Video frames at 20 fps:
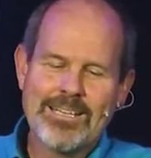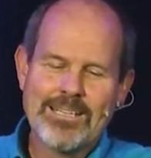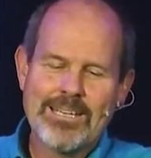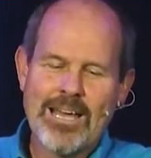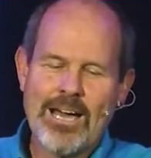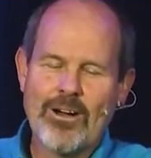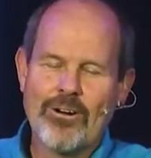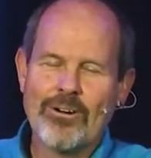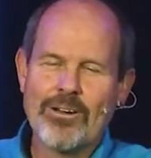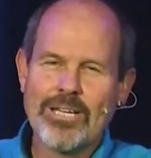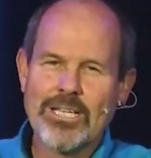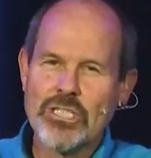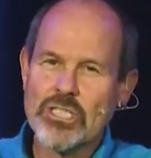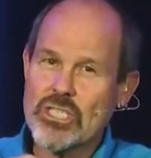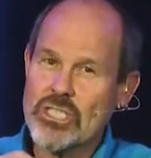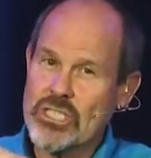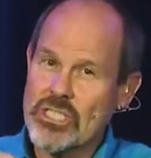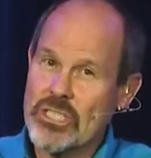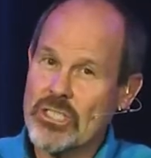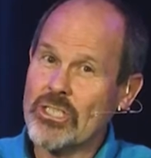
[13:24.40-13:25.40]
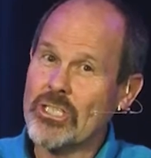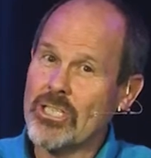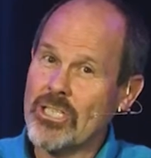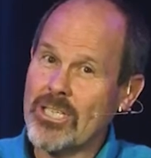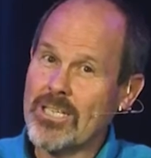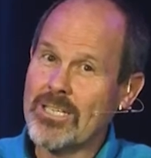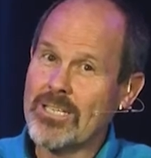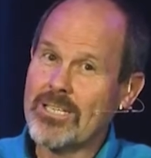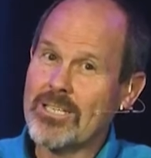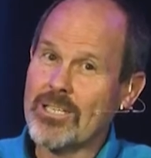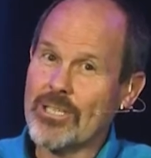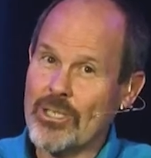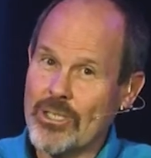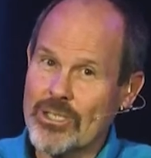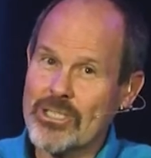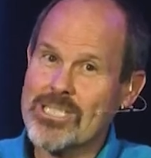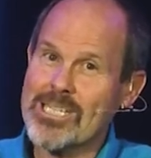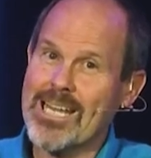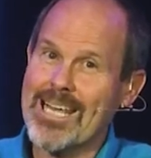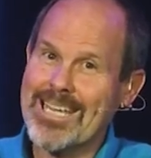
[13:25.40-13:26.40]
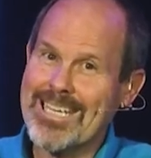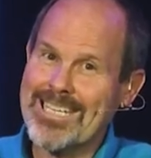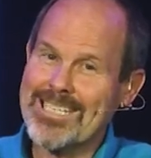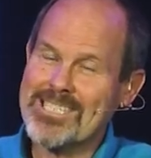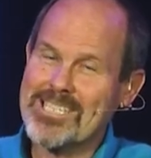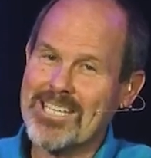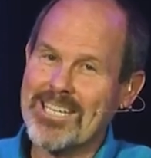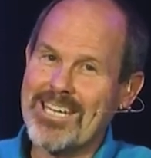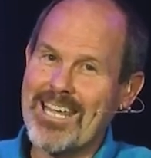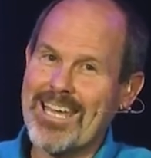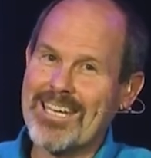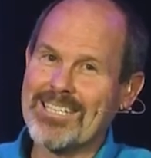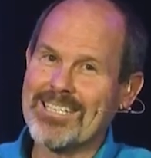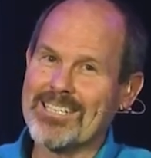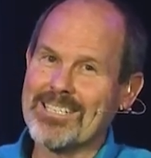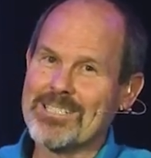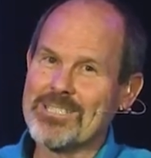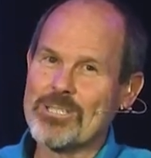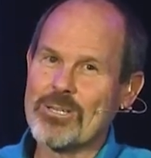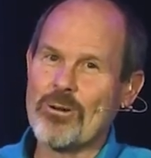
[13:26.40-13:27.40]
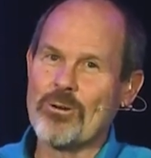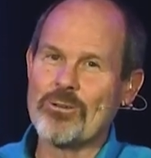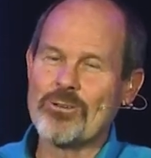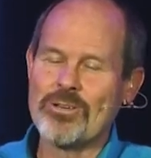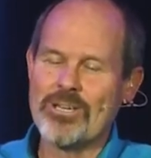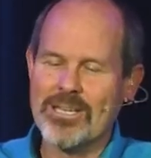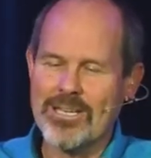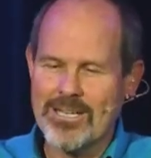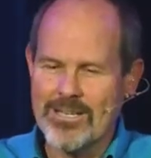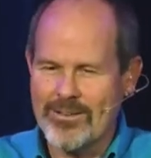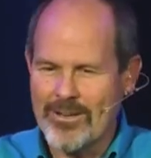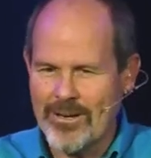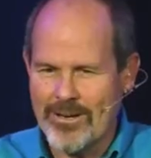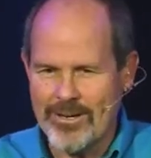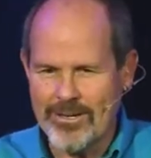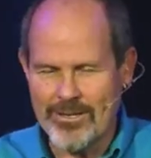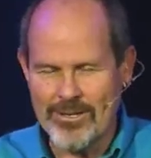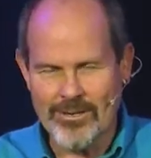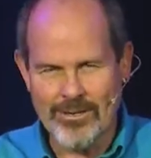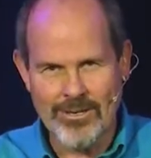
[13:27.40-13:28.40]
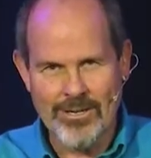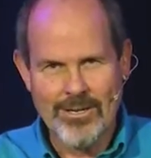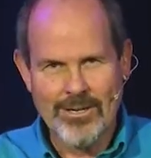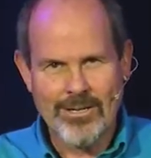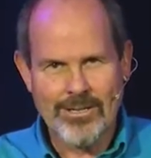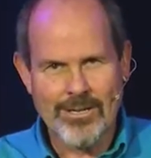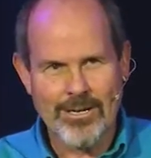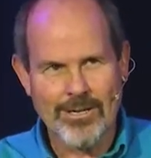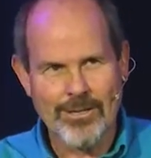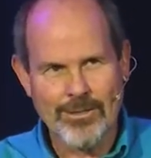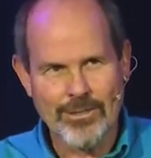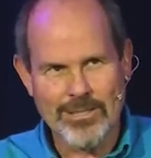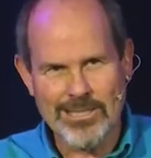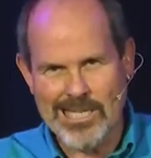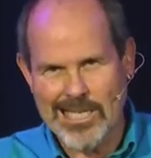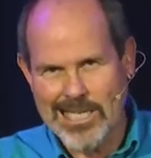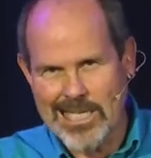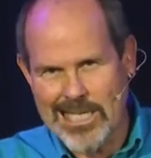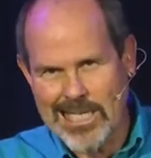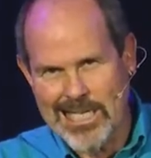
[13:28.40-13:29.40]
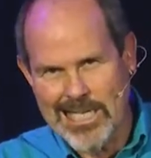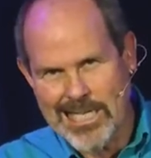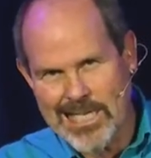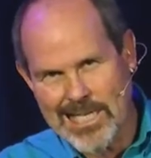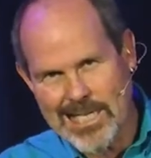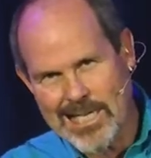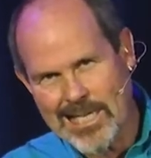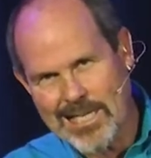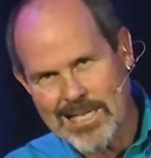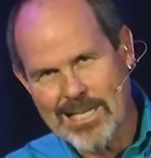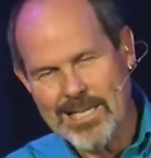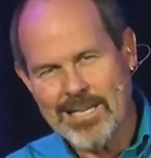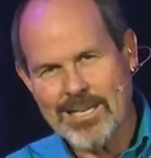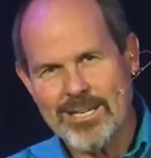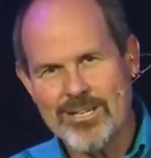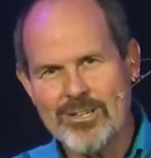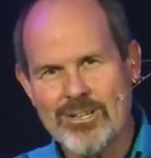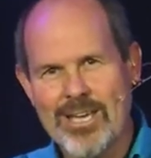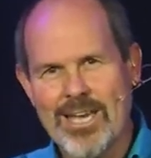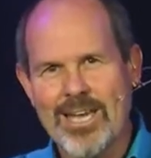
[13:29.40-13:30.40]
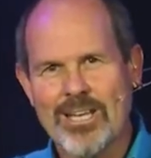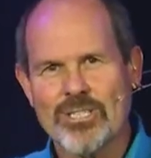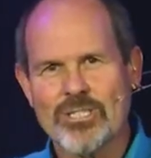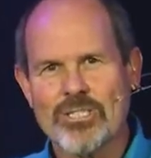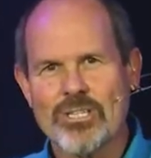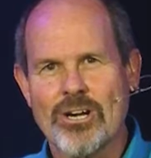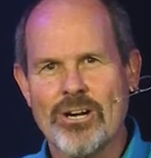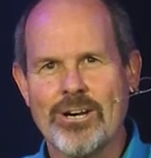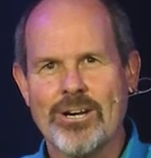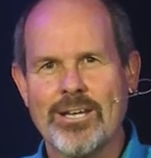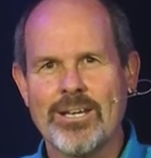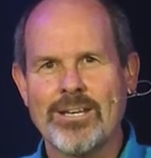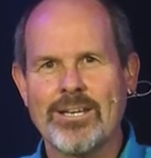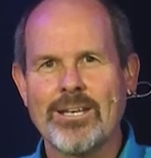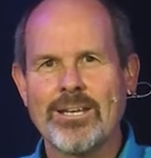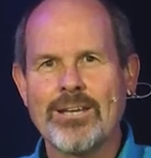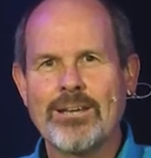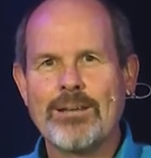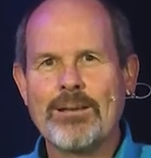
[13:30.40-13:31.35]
Now, it's still looks like it's connected. So you get in there and your car goes click, click, click, click, click, click, and you can't start it.